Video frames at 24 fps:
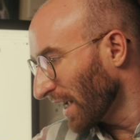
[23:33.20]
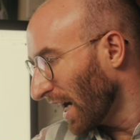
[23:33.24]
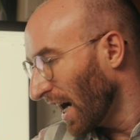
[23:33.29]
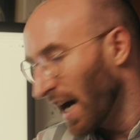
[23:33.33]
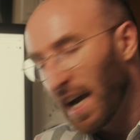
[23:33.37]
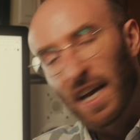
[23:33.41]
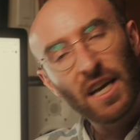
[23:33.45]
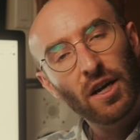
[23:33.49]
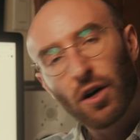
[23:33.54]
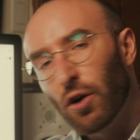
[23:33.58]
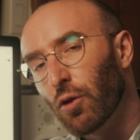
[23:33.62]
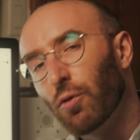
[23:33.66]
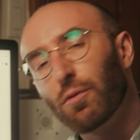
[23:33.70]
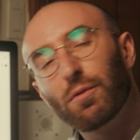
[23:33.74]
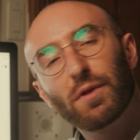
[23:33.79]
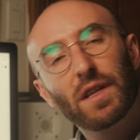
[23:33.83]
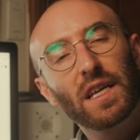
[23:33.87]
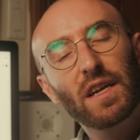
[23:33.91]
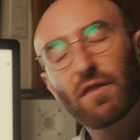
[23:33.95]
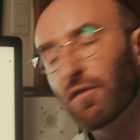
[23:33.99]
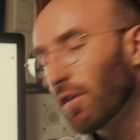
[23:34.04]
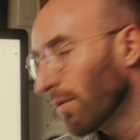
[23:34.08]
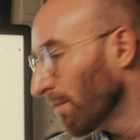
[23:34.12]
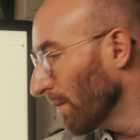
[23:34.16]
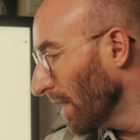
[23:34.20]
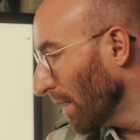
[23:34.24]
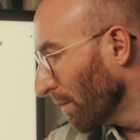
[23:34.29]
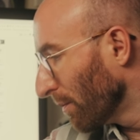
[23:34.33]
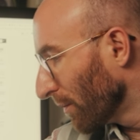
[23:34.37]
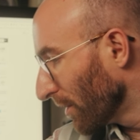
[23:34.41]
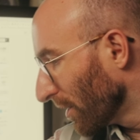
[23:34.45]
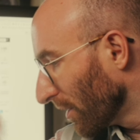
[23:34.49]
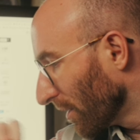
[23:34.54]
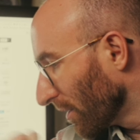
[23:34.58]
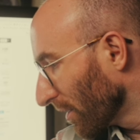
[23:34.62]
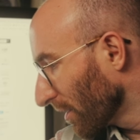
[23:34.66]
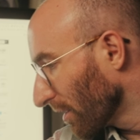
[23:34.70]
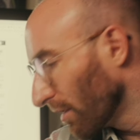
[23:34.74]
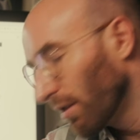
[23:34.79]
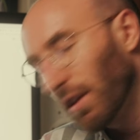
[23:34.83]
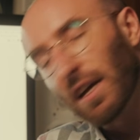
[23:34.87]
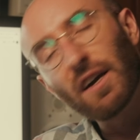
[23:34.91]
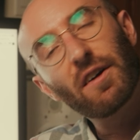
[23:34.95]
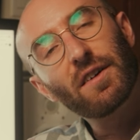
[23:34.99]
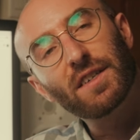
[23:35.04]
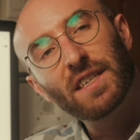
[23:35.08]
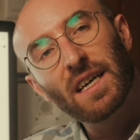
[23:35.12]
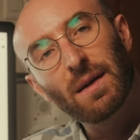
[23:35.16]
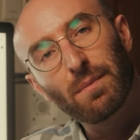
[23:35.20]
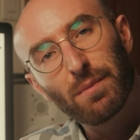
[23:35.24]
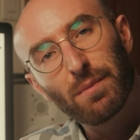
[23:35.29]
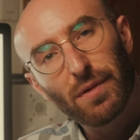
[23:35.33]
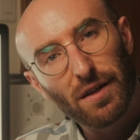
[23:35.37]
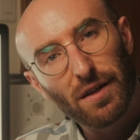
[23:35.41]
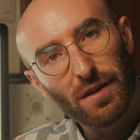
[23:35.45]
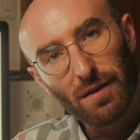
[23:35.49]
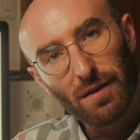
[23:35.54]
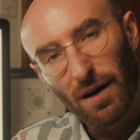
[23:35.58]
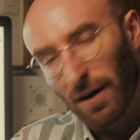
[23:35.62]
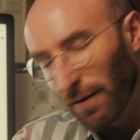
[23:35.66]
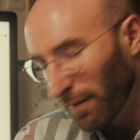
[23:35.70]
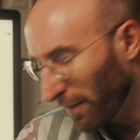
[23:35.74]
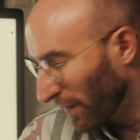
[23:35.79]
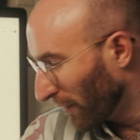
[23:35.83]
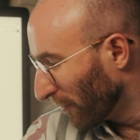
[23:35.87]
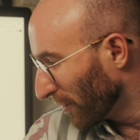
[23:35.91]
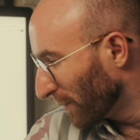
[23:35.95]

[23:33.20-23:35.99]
I only remember Claire Temple of those